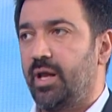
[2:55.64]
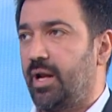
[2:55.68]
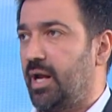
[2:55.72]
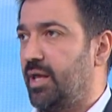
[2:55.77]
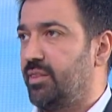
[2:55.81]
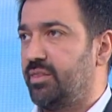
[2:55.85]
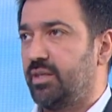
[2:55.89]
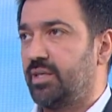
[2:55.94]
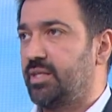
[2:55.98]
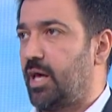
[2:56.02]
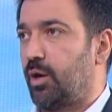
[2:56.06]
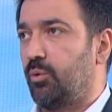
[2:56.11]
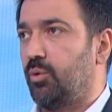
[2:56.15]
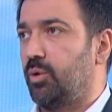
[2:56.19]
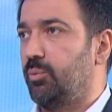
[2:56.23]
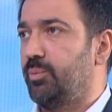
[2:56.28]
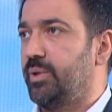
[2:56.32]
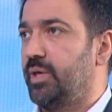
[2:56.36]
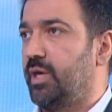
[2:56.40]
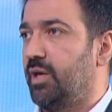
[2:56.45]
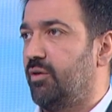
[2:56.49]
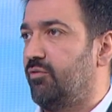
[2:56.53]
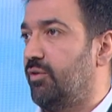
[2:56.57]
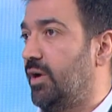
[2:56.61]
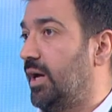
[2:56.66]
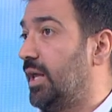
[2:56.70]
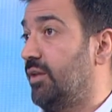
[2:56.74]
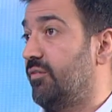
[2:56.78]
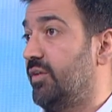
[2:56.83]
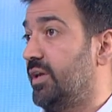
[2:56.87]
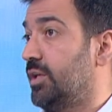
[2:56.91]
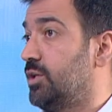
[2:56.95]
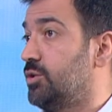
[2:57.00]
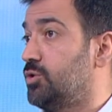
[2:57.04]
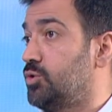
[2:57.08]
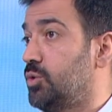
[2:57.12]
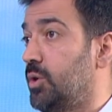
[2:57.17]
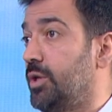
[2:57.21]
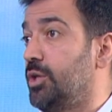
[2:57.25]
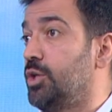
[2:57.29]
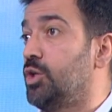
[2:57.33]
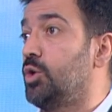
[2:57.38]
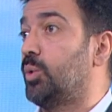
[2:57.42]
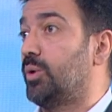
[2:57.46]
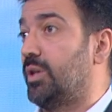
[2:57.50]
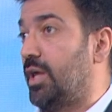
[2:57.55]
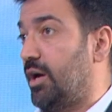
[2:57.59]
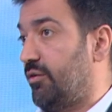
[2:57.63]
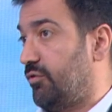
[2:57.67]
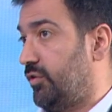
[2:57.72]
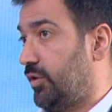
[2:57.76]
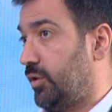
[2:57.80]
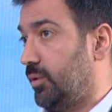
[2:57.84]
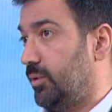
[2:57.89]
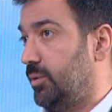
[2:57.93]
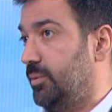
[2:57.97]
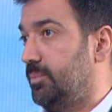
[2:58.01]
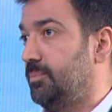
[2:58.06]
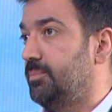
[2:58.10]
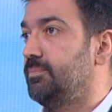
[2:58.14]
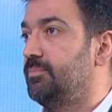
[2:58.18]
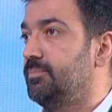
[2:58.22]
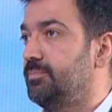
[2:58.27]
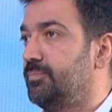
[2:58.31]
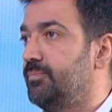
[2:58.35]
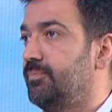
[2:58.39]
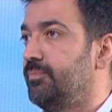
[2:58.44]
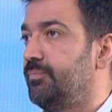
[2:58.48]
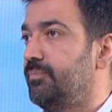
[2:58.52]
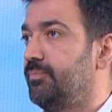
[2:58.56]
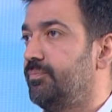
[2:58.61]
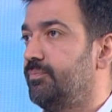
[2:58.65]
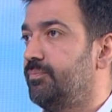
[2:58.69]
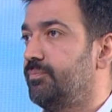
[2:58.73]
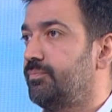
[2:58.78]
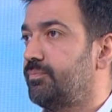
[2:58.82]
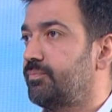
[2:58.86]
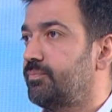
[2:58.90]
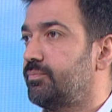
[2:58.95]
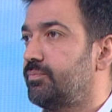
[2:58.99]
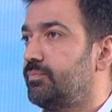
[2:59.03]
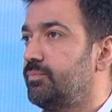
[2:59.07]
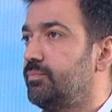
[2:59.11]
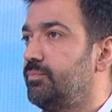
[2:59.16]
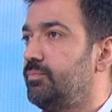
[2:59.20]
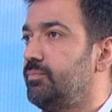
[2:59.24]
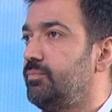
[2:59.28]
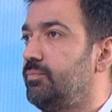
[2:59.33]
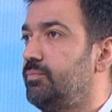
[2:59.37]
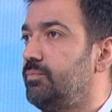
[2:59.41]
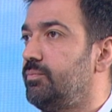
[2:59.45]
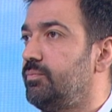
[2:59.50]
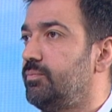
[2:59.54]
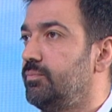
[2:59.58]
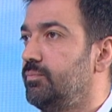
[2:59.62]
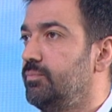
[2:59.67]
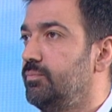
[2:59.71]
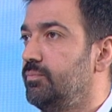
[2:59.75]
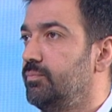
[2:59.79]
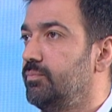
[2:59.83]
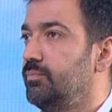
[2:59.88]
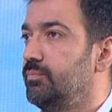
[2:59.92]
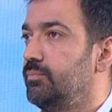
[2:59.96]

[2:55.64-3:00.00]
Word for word: I think that will be elevated to a new level. So we saw recently,